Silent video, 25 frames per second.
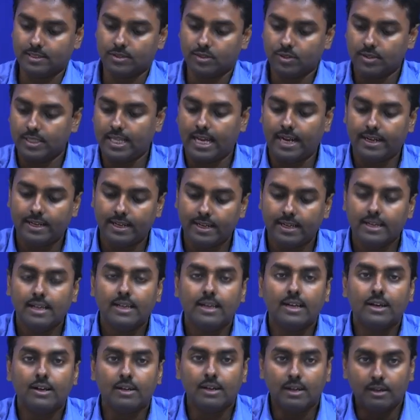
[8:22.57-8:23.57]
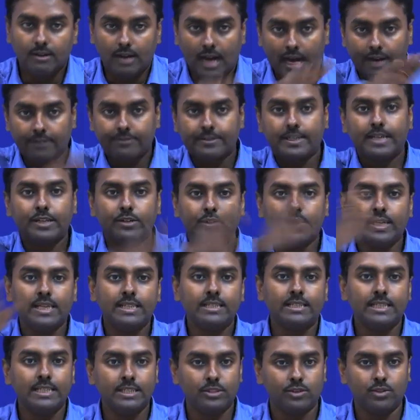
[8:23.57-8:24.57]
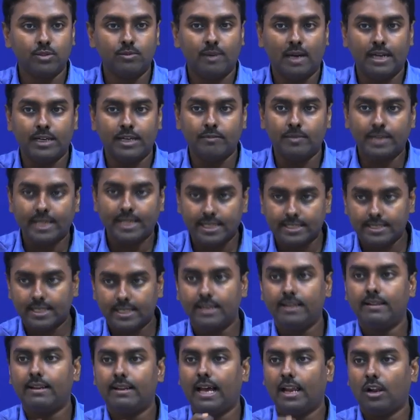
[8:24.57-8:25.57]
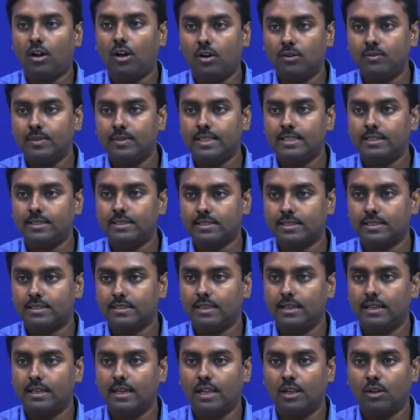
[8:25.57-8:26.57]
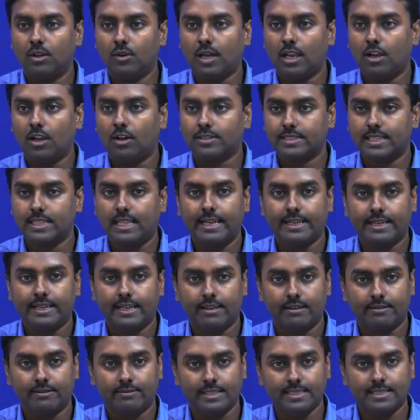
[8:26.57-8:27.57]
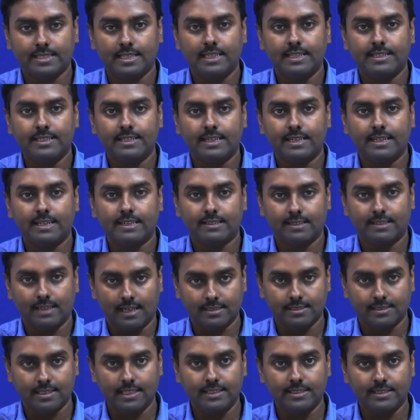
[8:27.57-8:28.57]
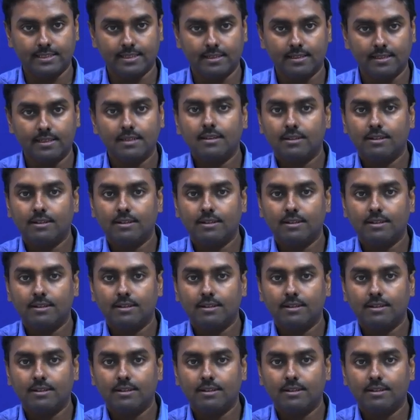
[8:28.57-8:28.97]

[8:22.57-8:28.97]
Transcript: So, that after doing these two multiplication along with this local oscillator facilitated translation,